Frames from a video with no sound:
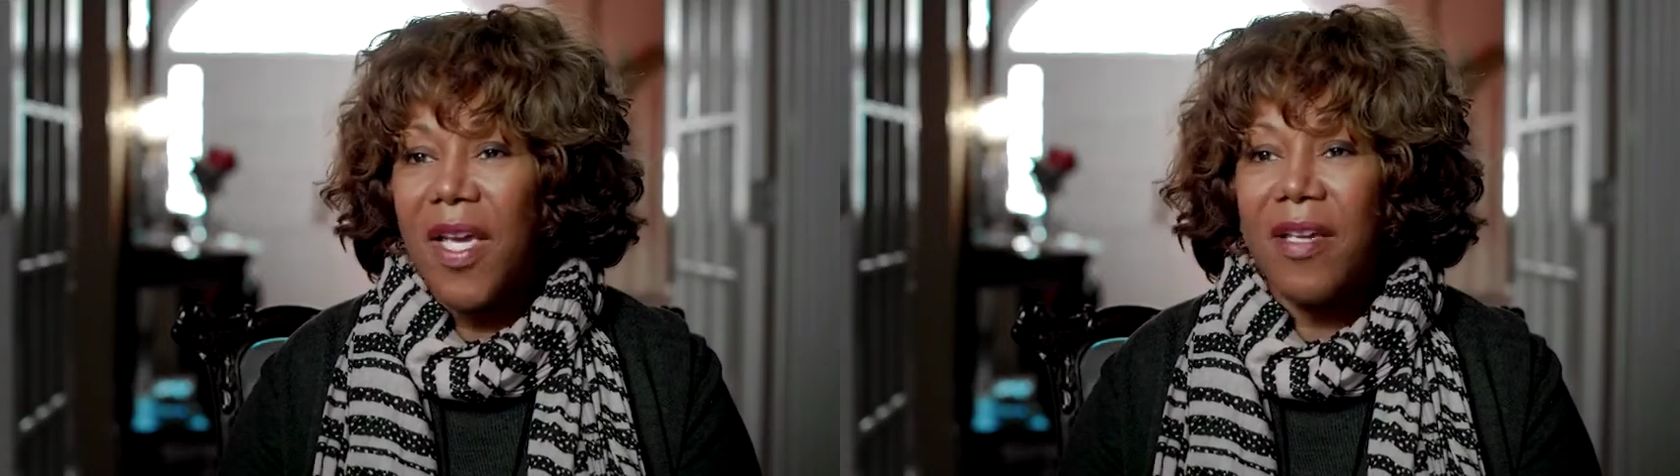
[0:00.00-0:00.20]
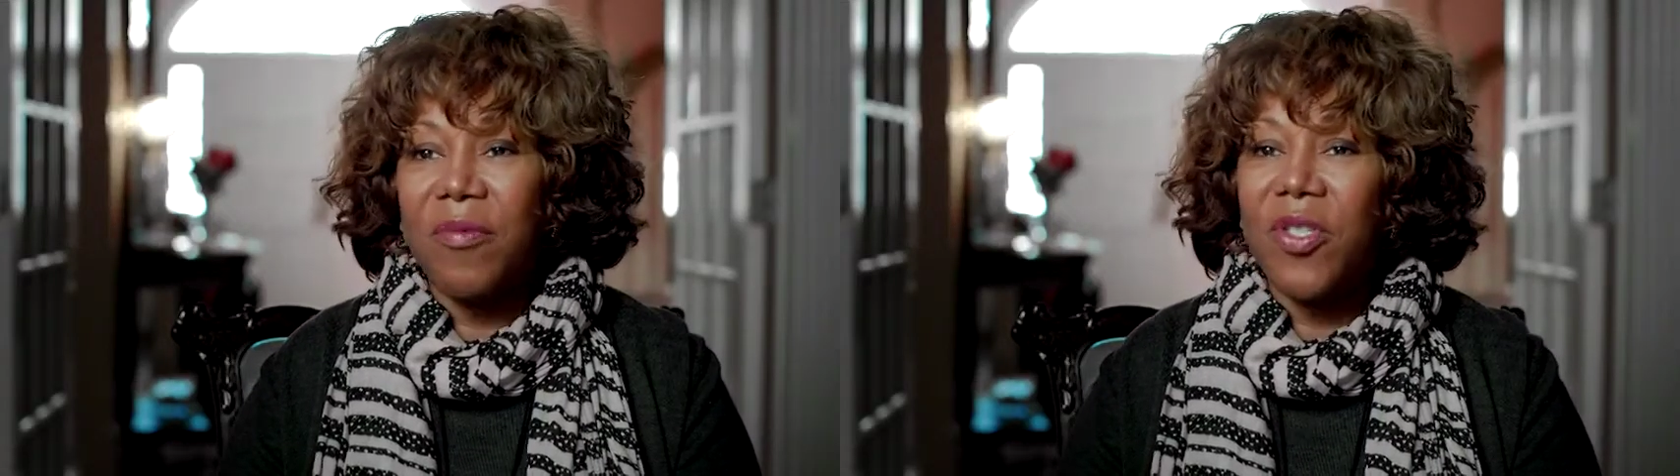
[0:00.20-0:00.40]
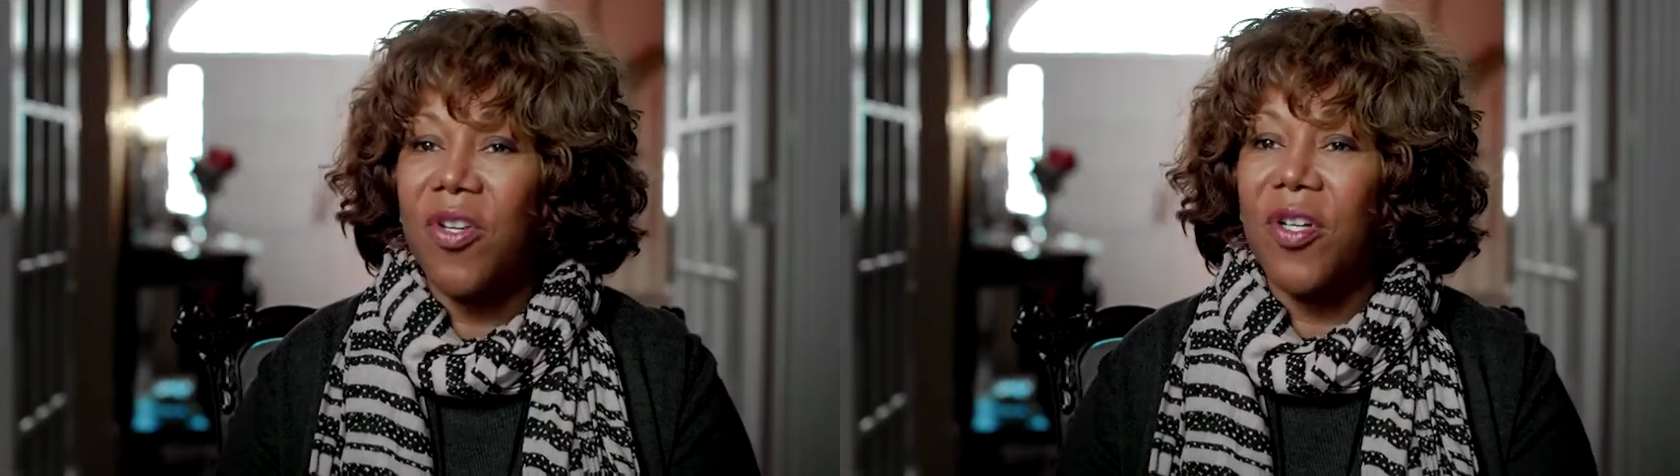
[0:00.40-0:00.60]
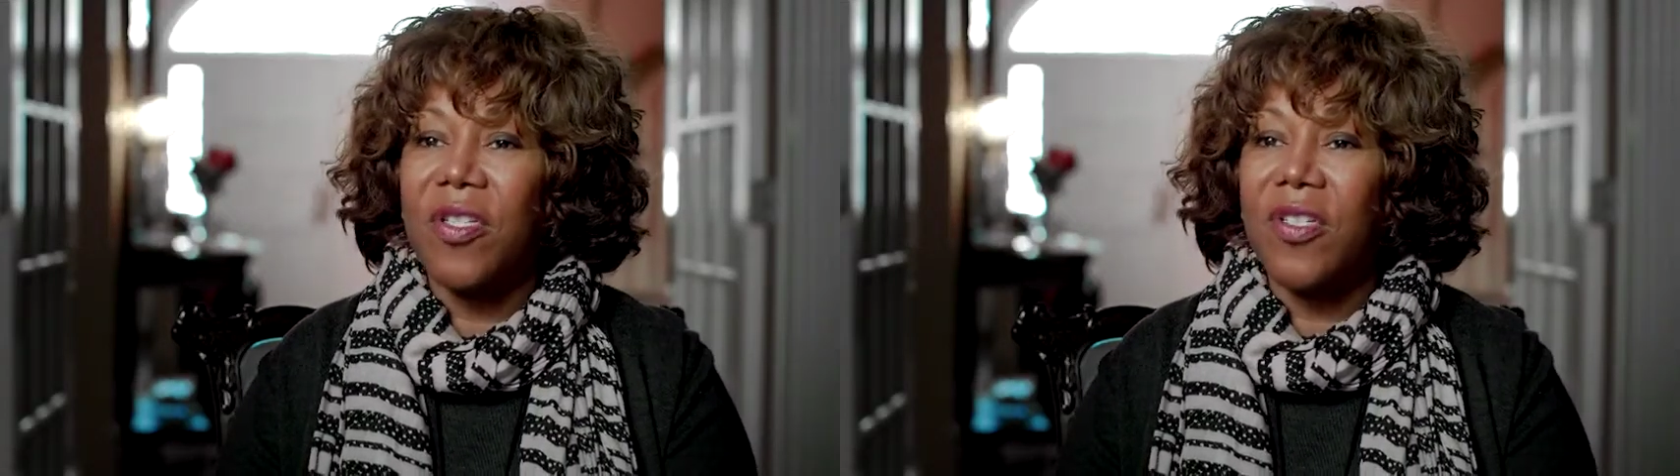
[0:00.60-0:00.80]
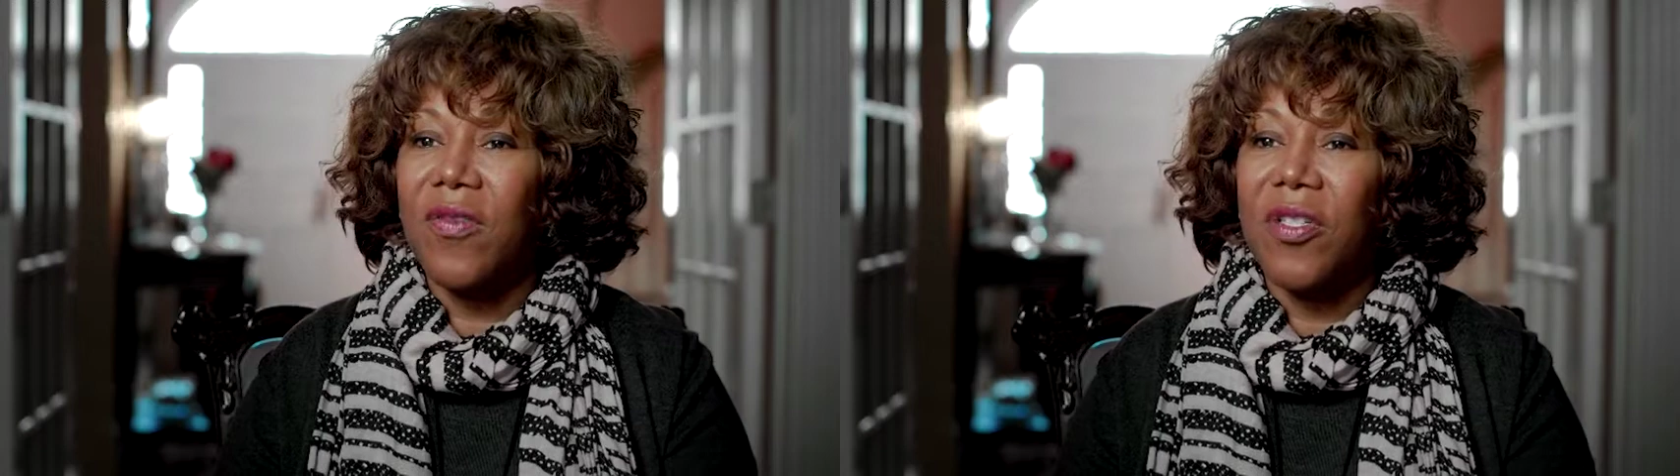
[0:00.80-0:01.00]
and we started
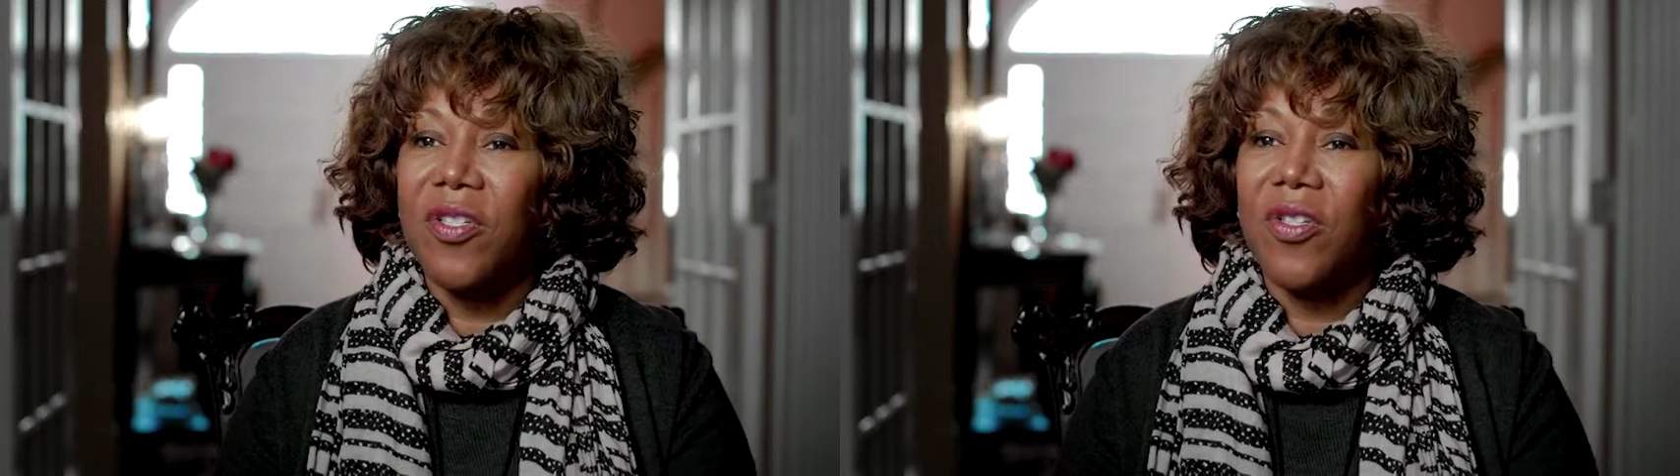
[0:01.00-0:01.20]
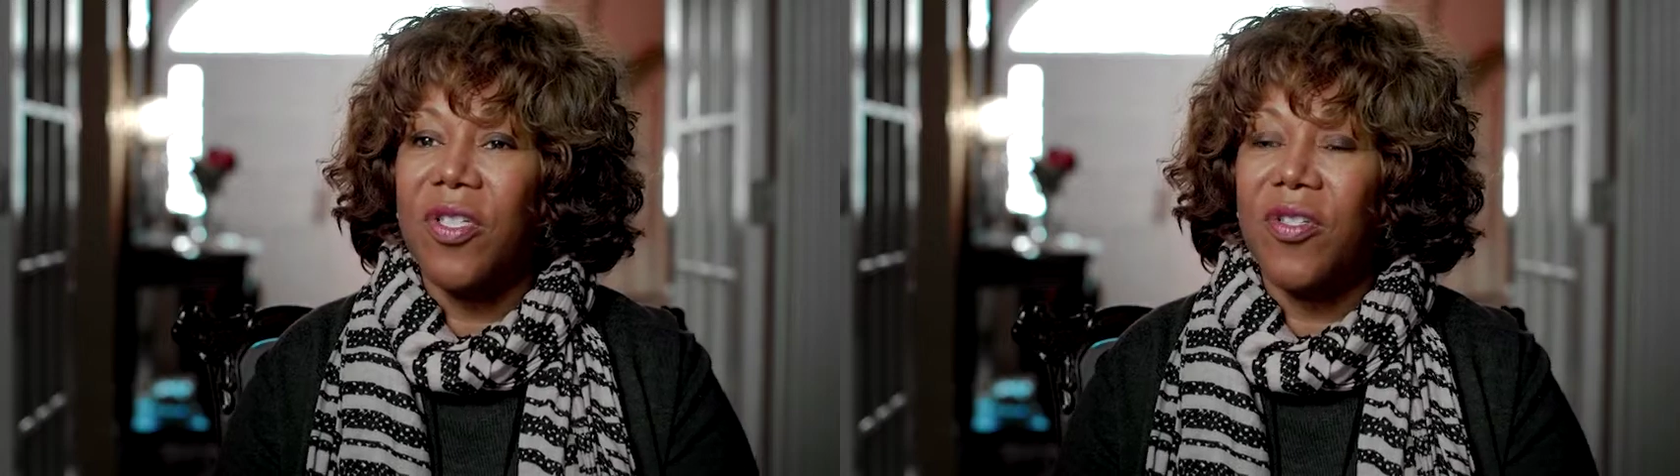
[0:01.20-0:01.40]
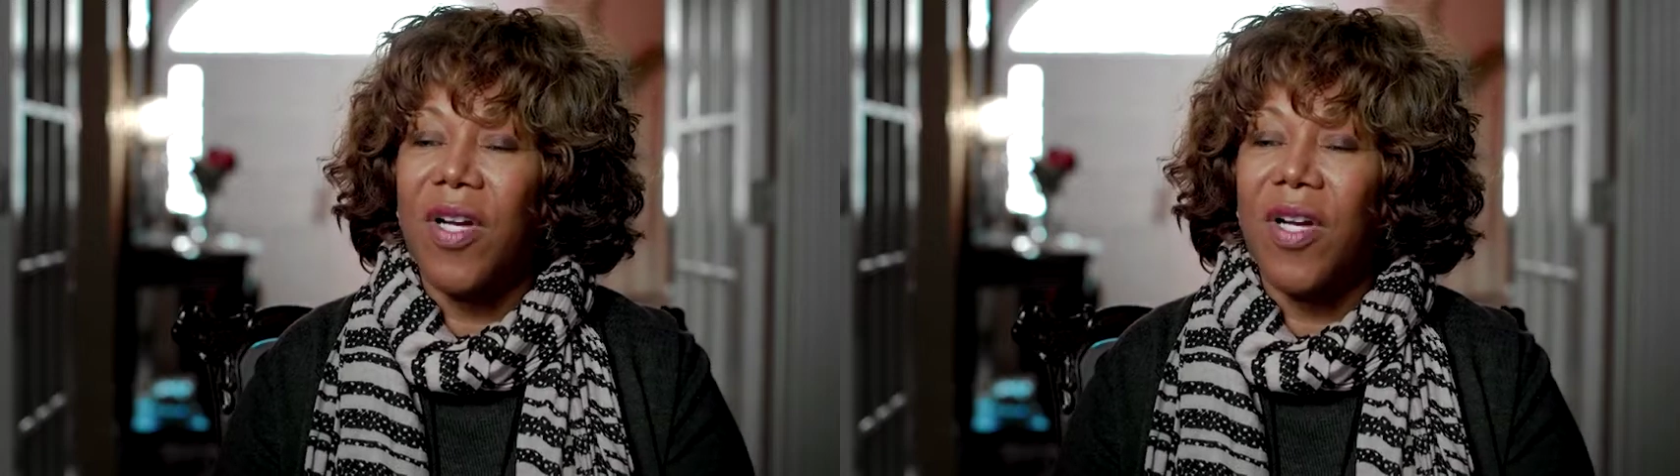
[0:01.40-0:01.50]
this very short